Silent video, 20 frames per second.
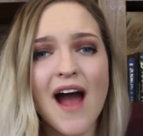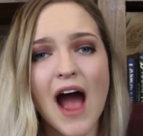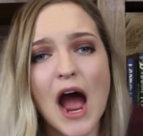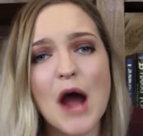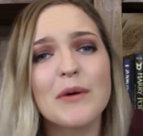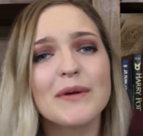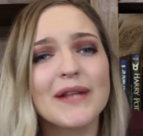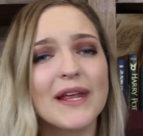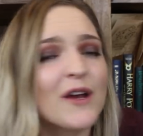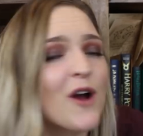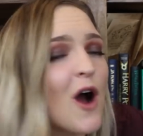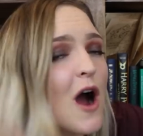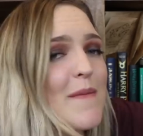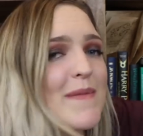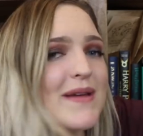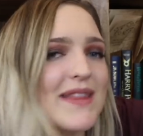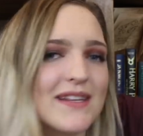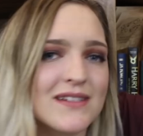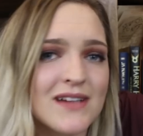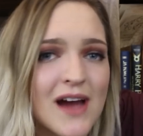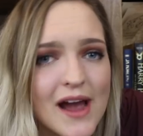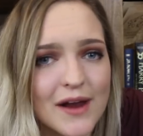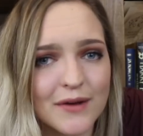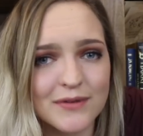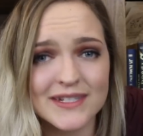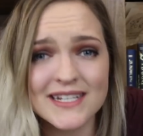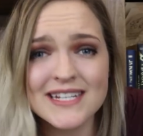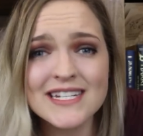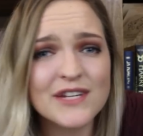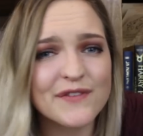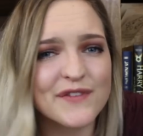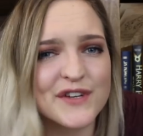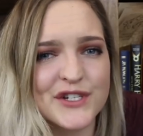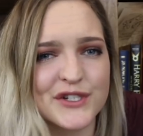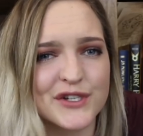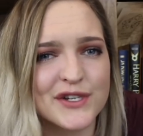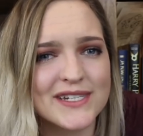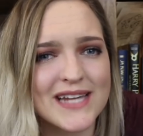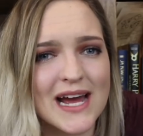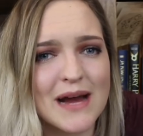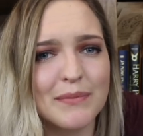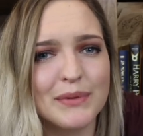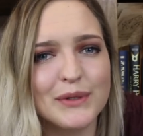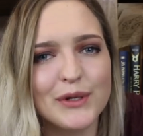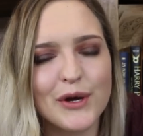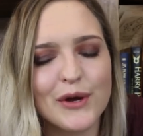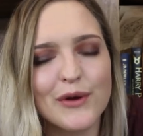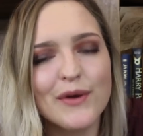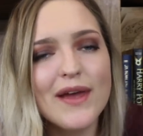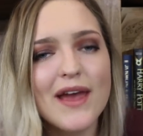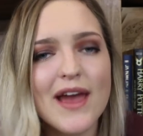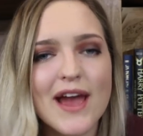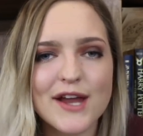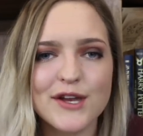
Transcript: I will then comment the titles individually down below,